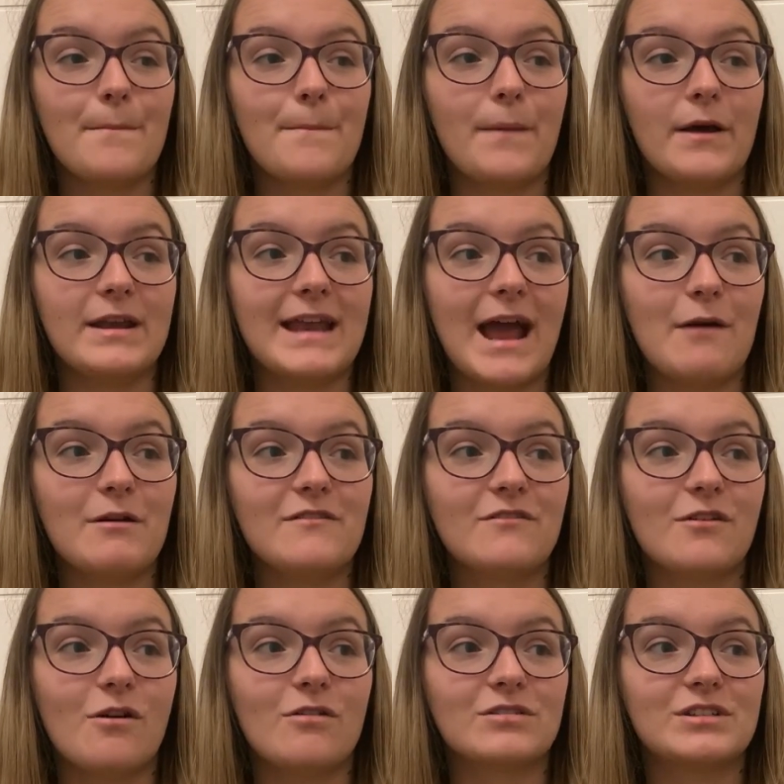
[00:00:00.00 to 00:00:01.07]
But now I've
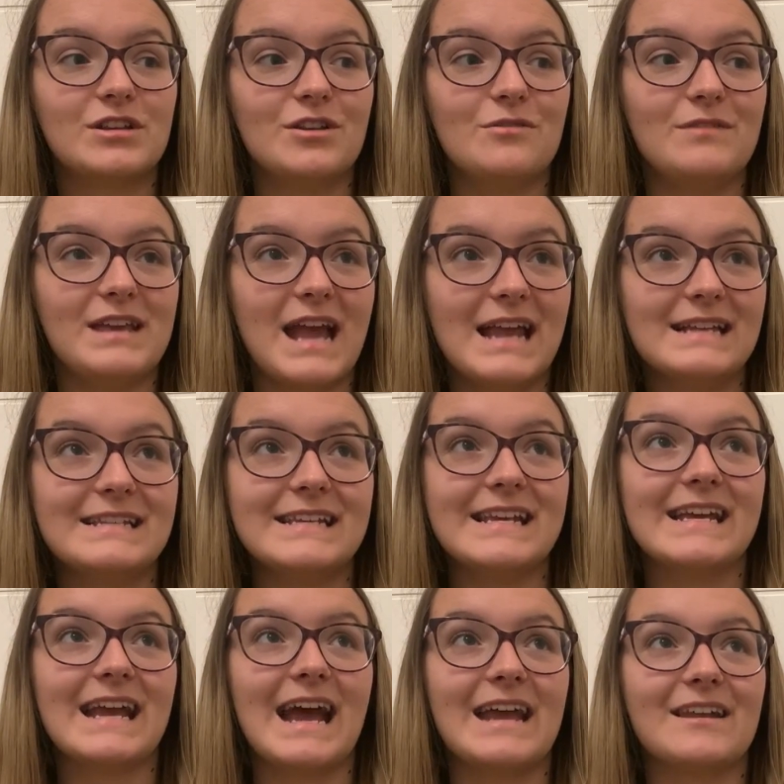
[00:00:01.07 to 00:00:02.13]
got to the
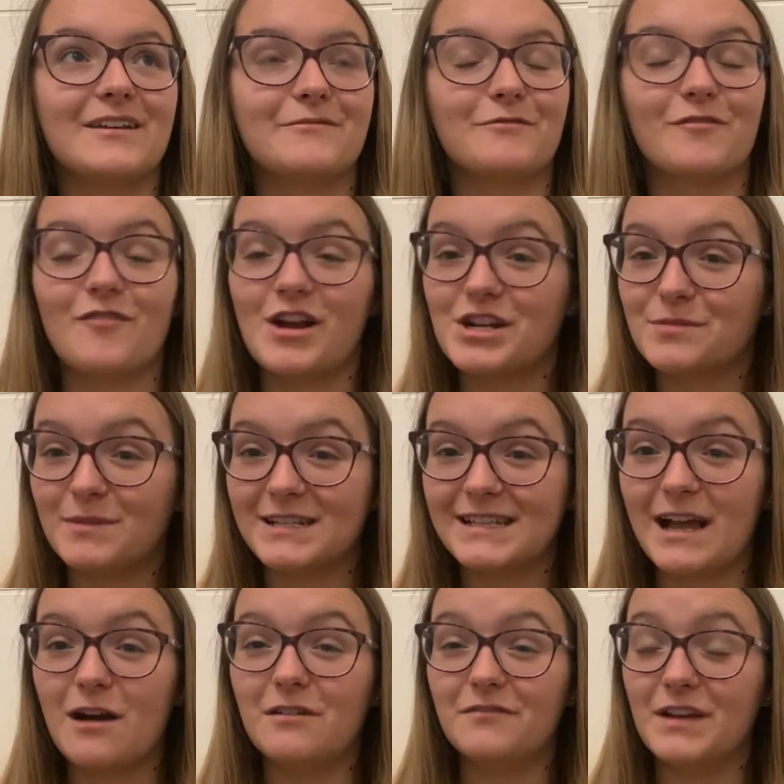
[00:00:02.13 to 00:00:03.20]
ending and, like, refresh
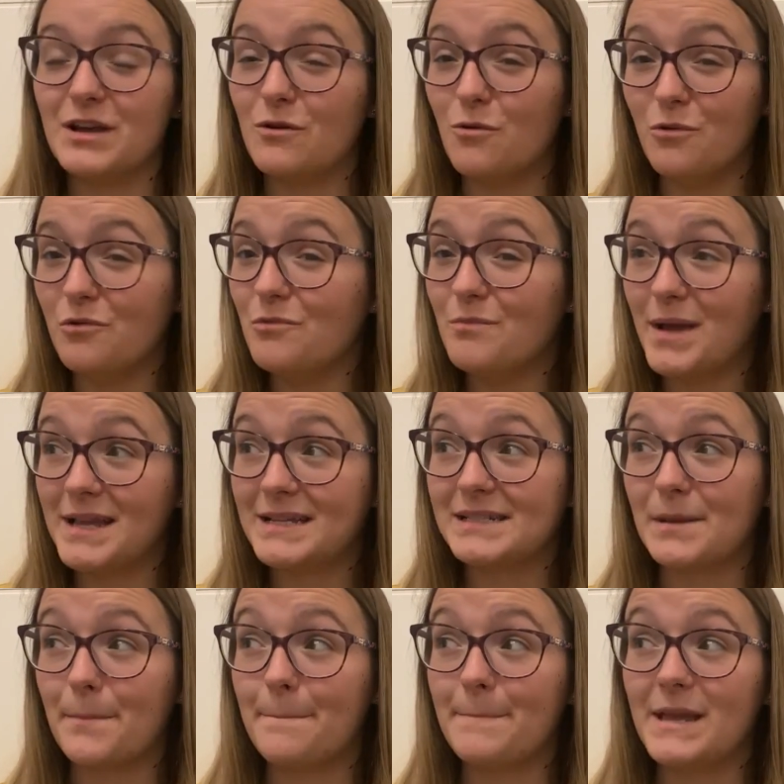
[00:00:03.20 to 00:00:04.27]
myself, it all makes
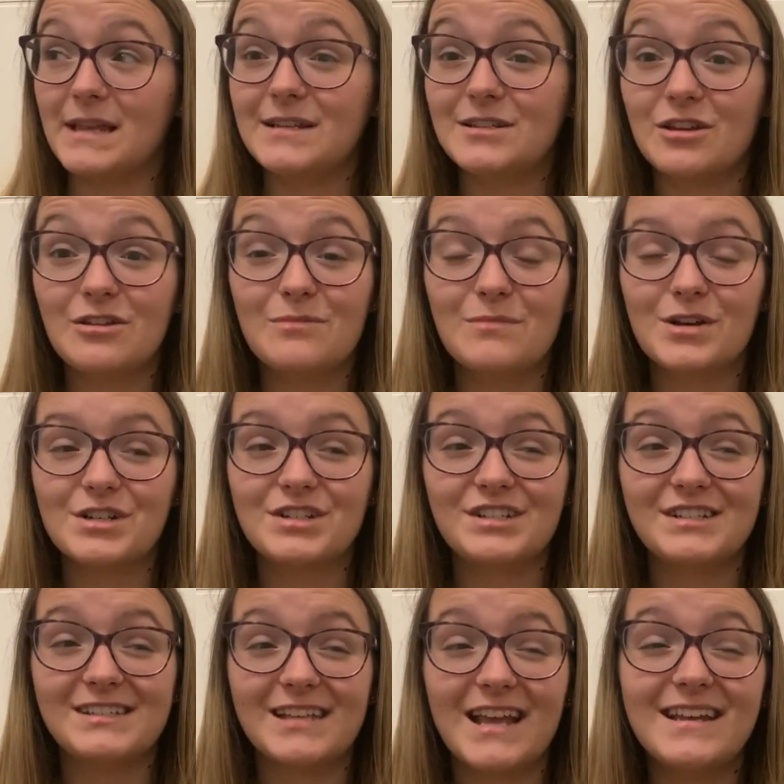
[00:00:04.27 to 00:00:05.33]
a bit too much
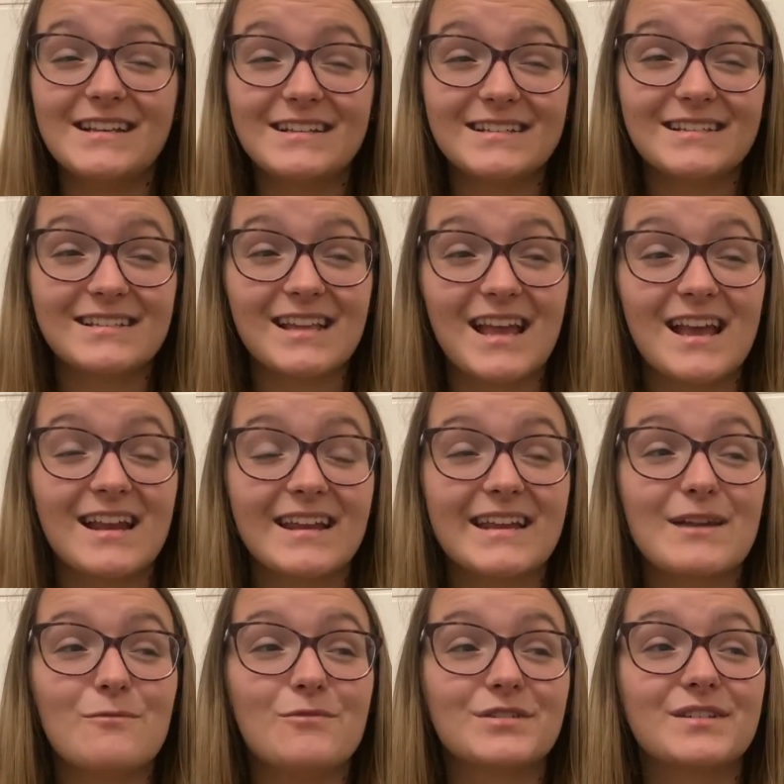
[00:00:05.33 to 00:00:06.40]
sense. Like,
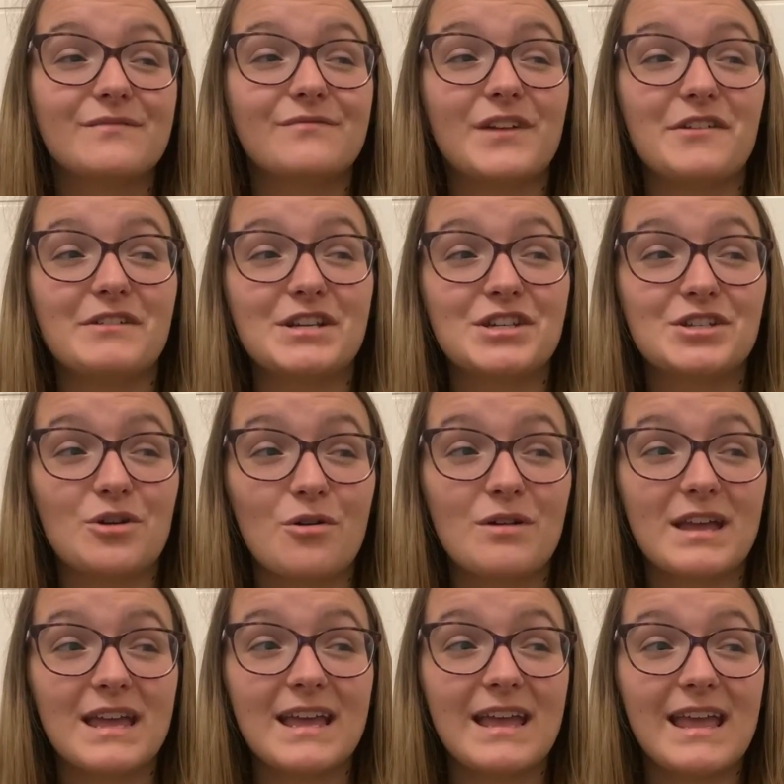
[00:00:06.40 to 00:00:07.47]
it wasn't very
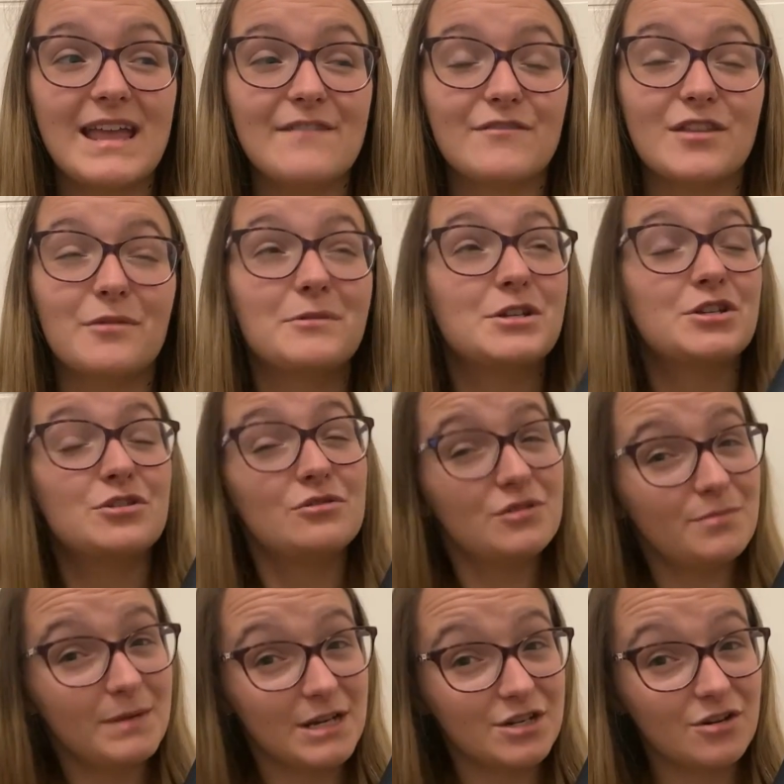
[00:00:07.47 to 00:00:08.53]
shocking, even though it
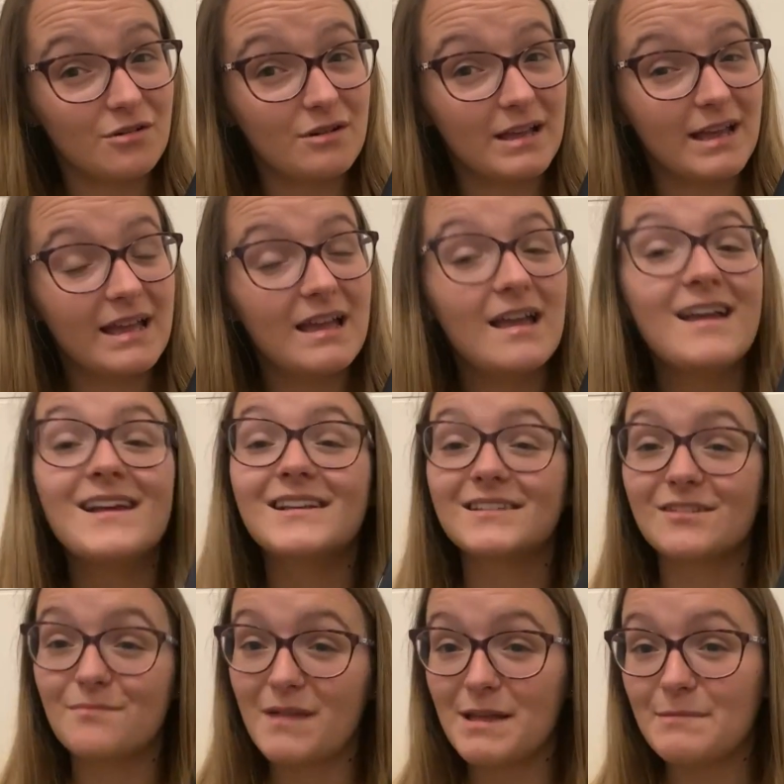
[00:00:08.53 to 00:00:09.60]
should be shocking.
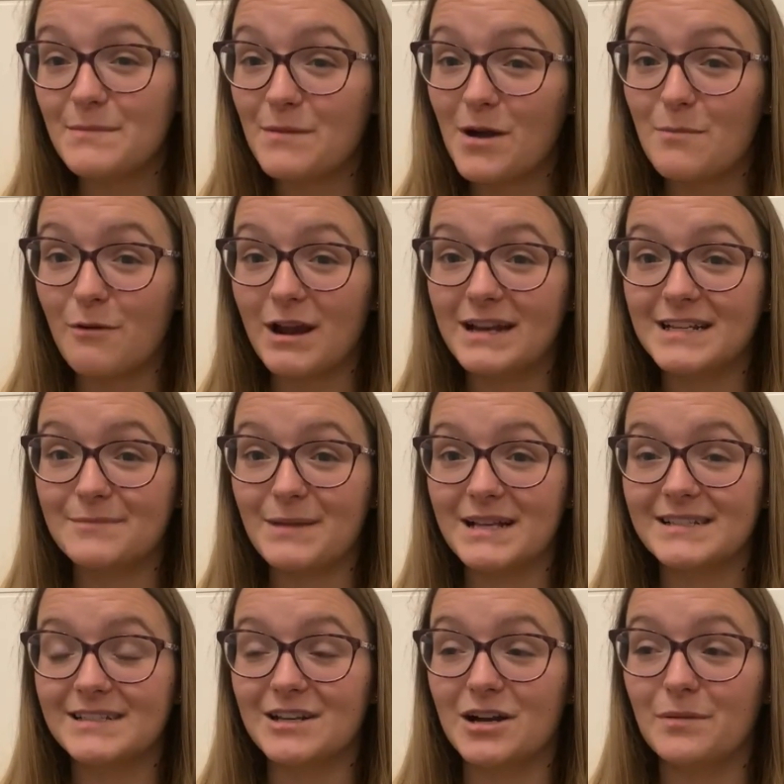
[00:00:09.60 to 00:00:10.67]
So maybe my brain is
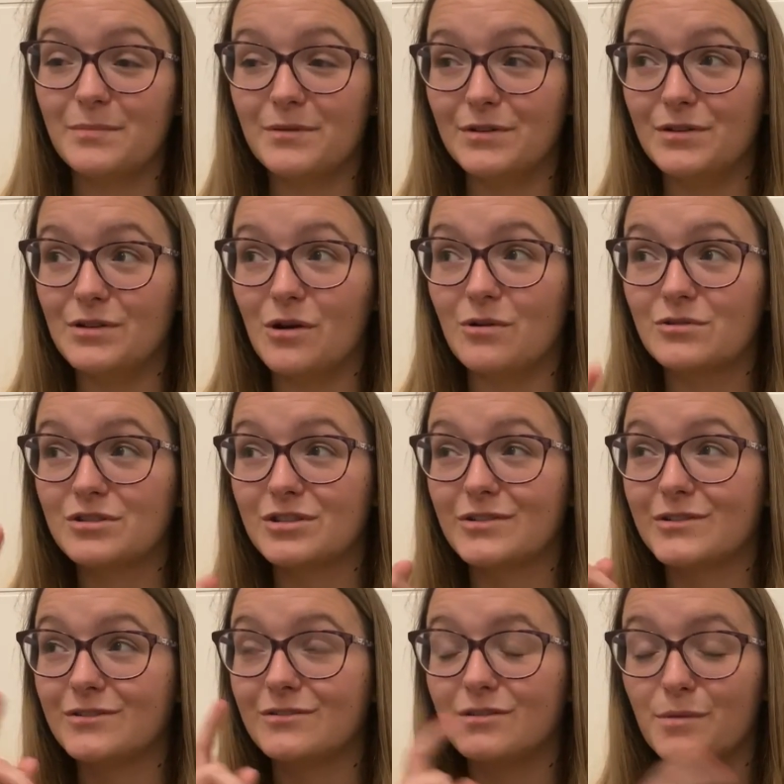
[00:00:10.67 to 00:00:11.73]
messed up, not
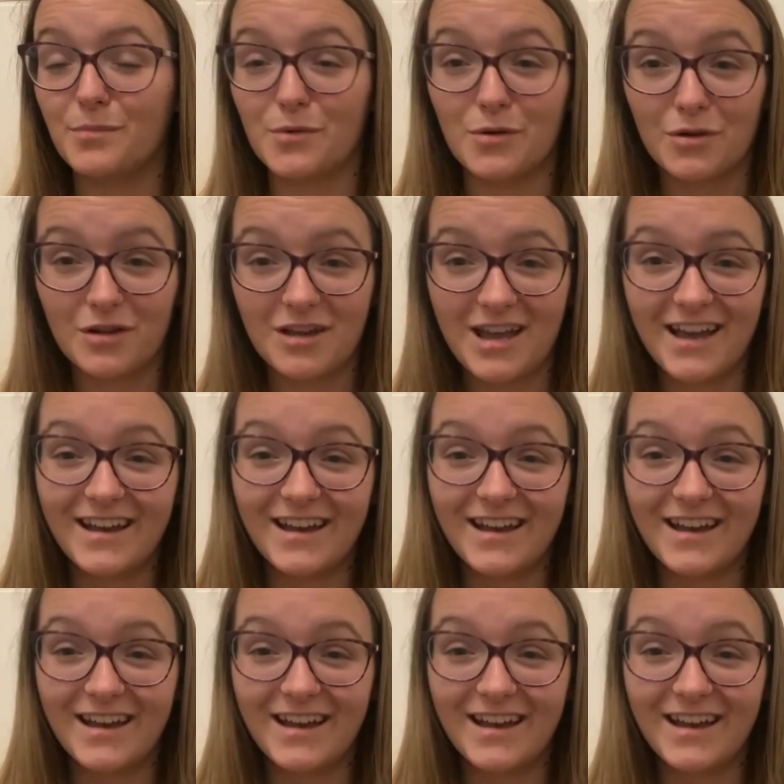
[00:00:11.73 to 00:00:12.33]
the book.